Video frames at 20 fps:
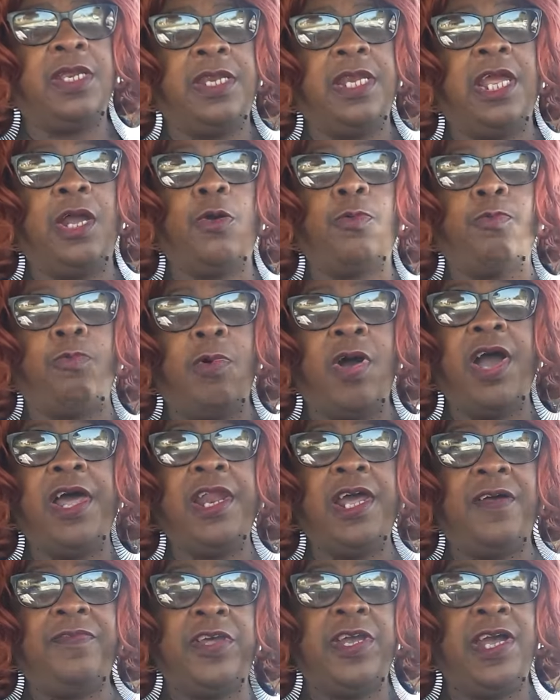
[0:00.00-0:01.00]
Now,
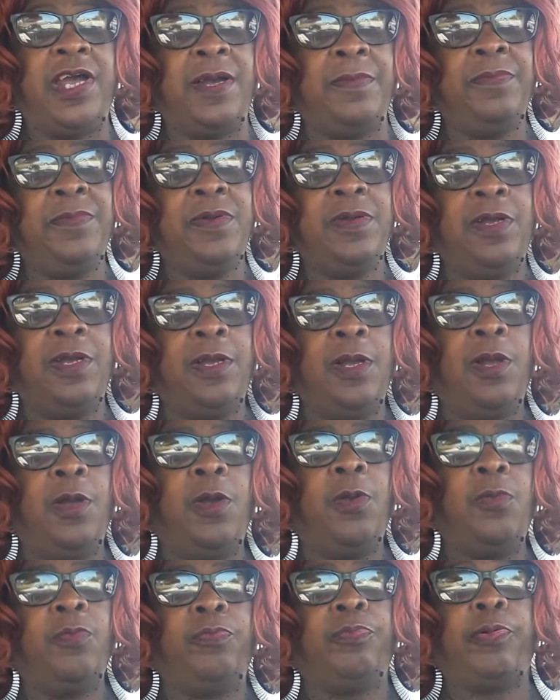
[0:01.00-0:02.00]
one of
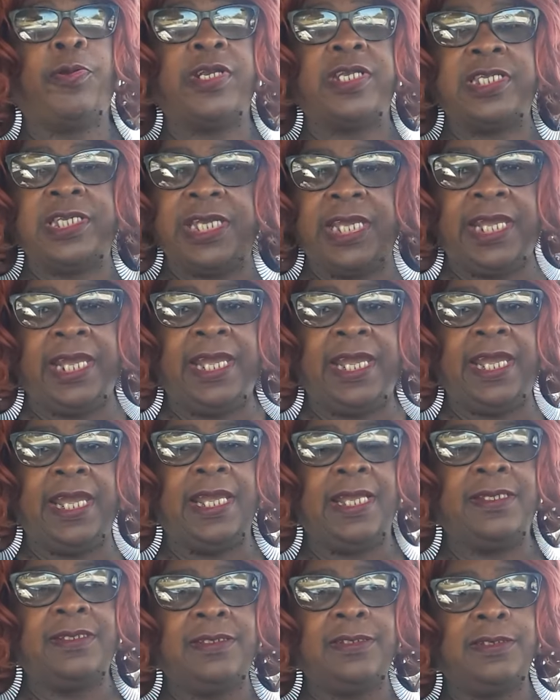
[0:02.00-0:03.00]
them
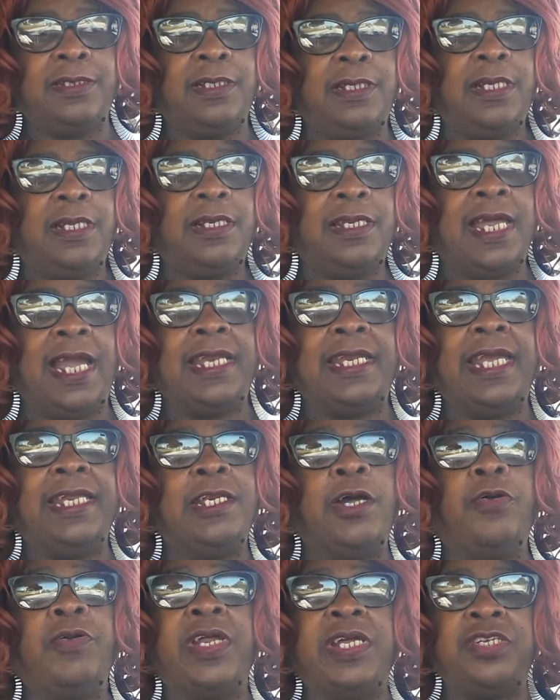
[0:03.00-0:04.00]
pretends like they
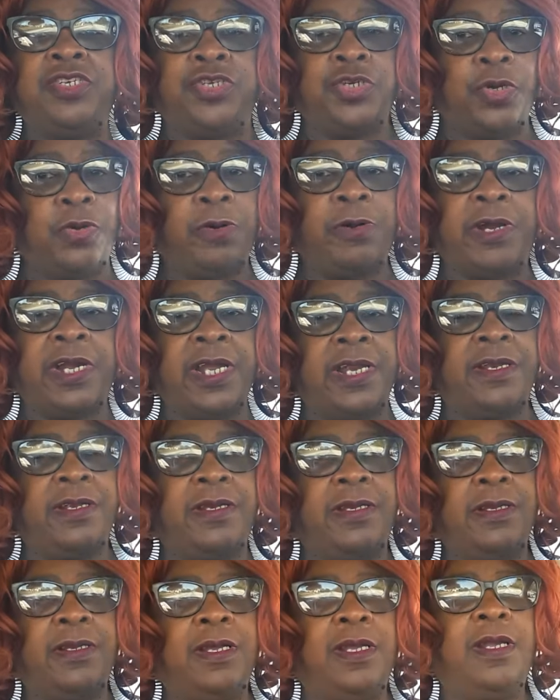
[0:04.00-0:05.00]
don't enjoy
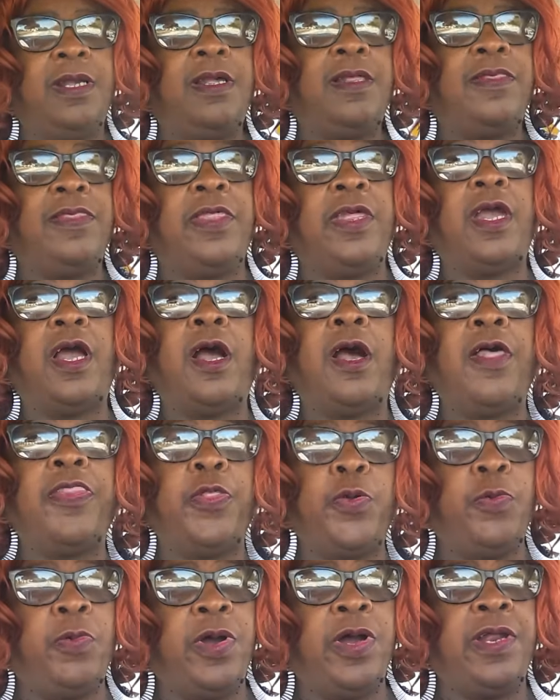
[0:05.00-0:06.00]
it. The
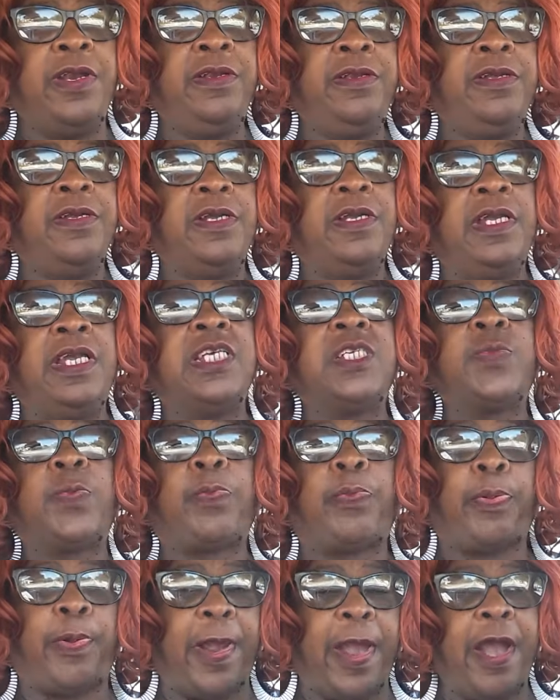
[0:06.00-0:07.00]
other one is
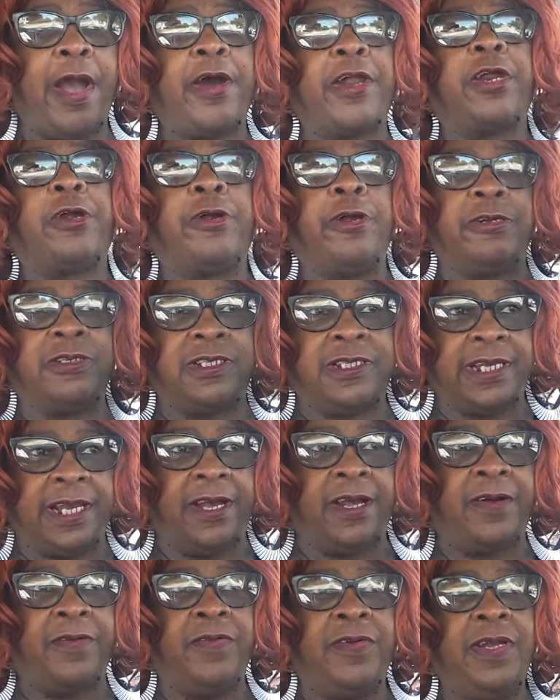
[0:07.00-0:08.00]
proud of
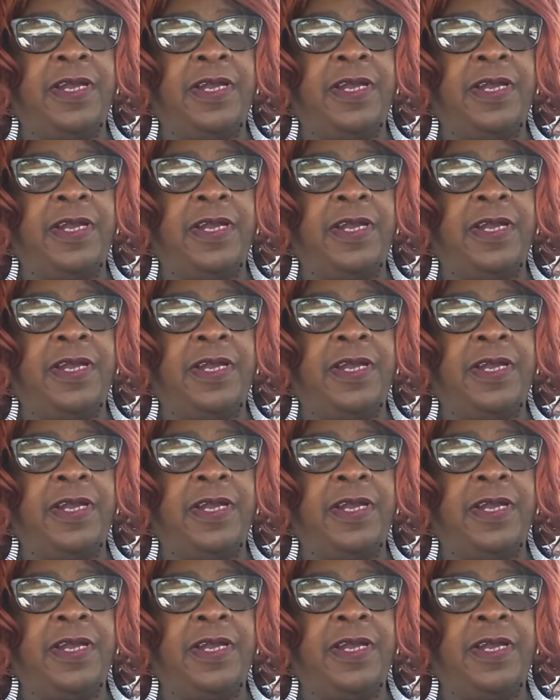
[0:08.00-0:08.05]
herself